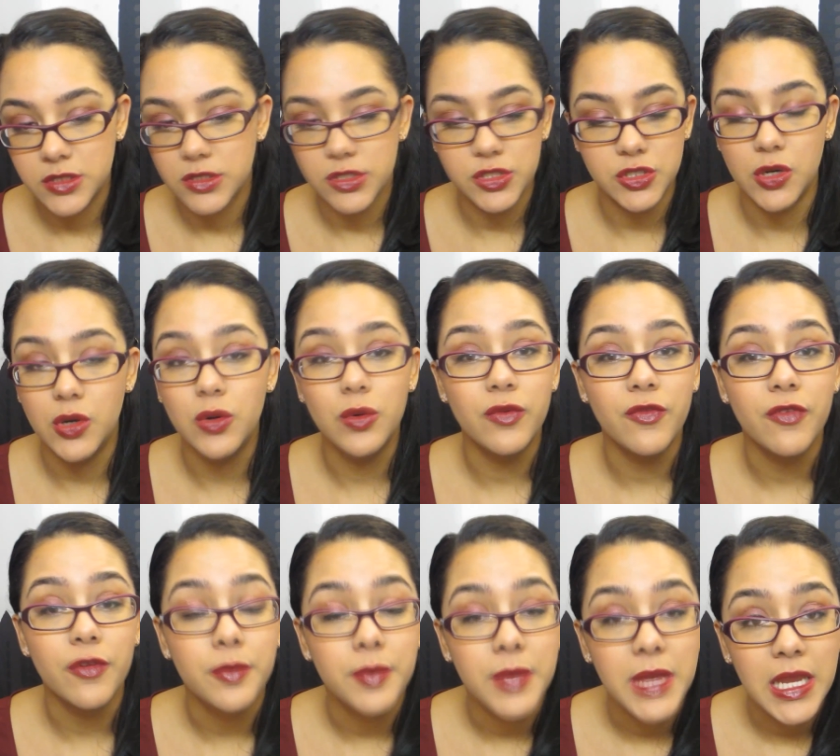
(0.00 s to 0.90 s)
So
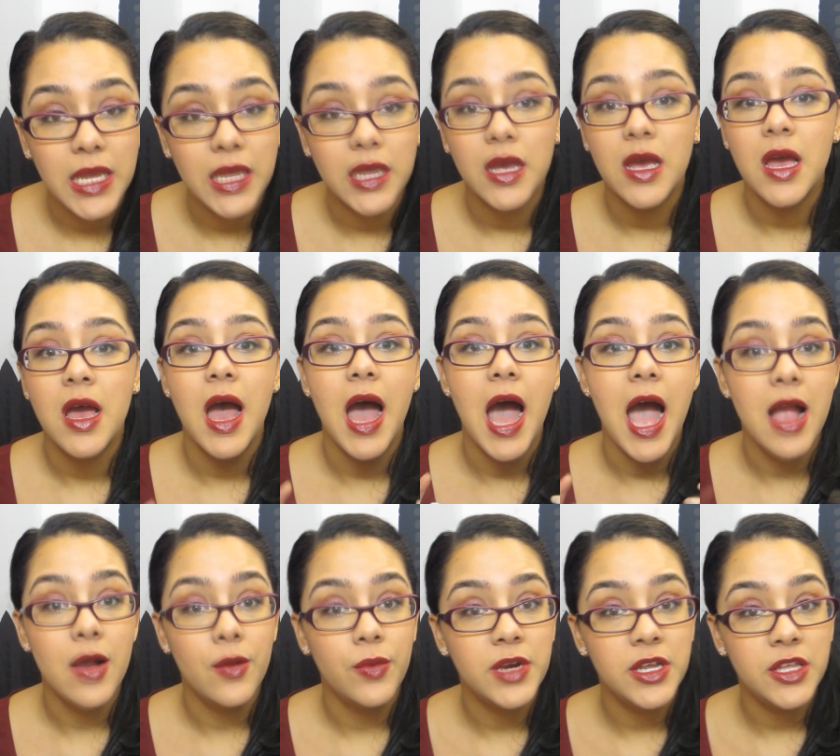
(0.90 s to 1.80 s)
for me,
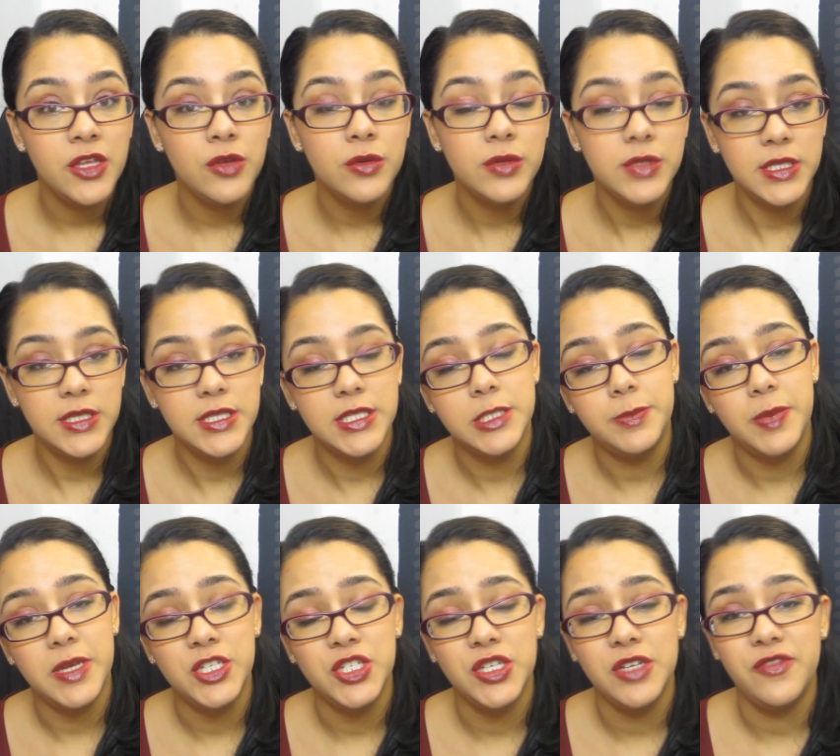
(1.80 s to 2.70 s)
I wouldn't use this,
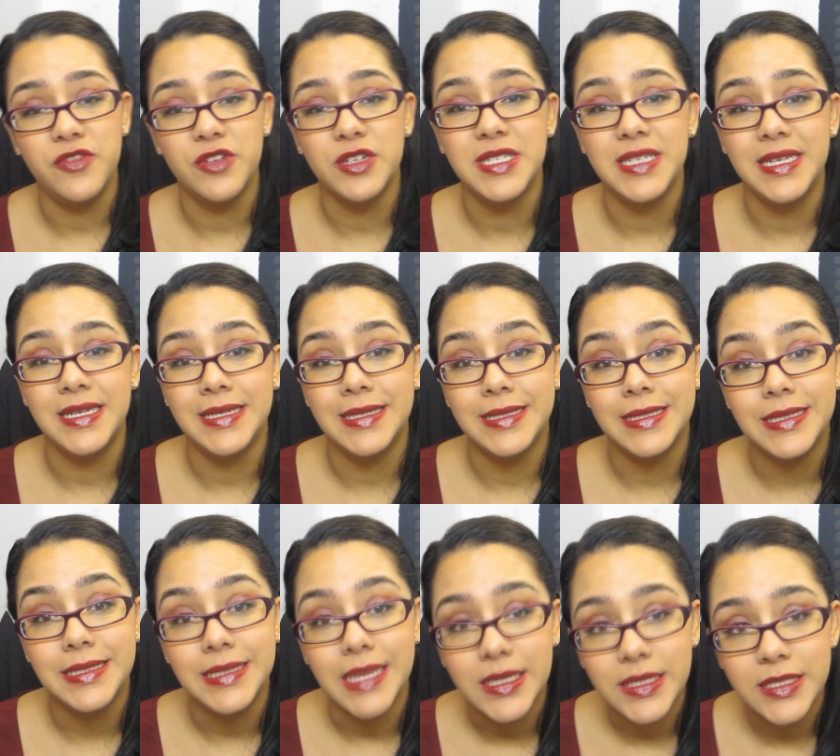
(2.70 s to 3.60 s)
especially if your skin is
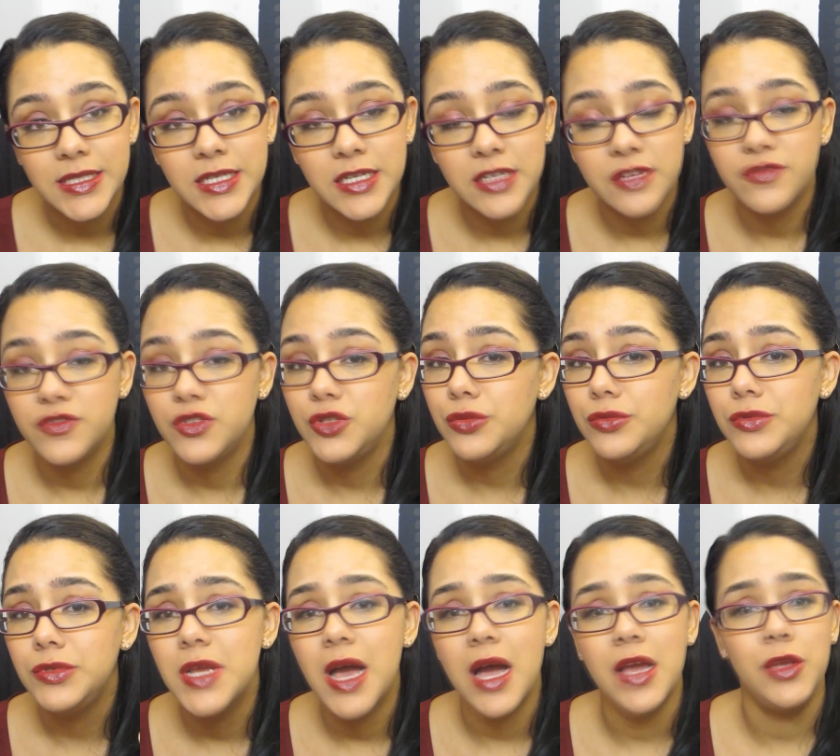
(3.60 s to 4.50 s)
sensitive. Do
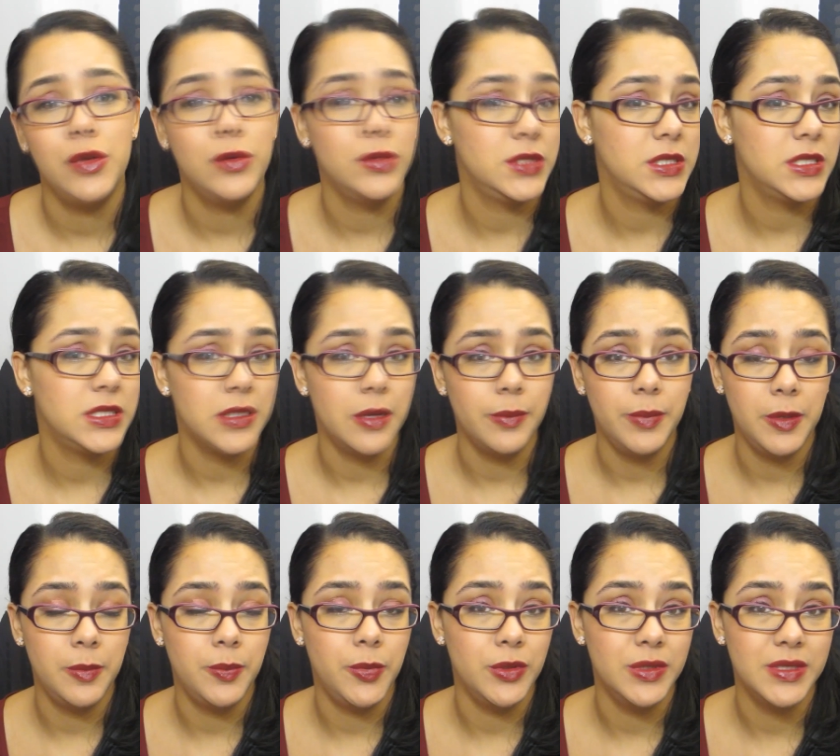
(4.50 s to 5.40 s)
not use this on
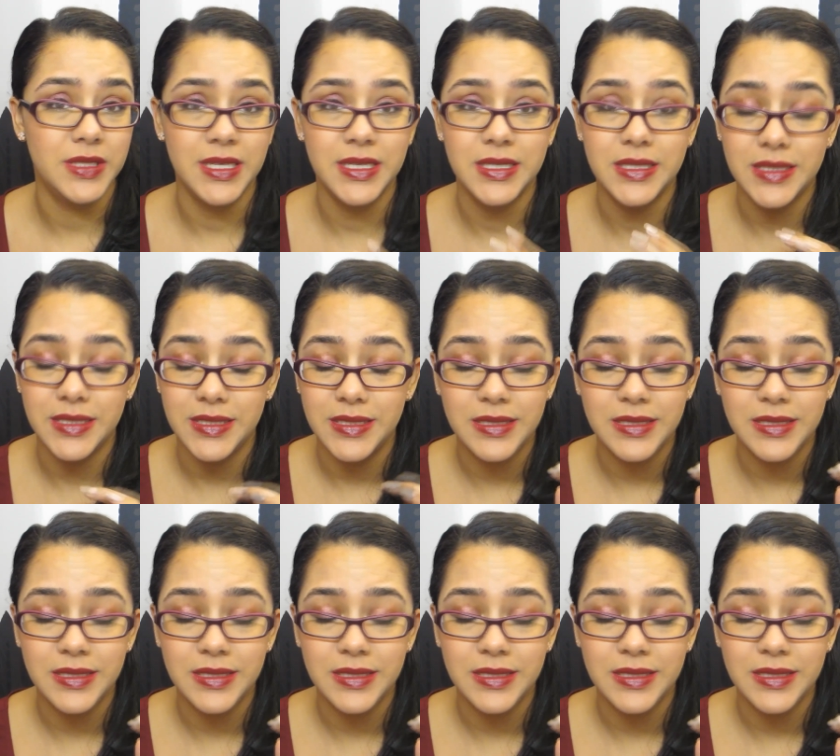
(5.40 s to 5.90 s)
pimples. It's,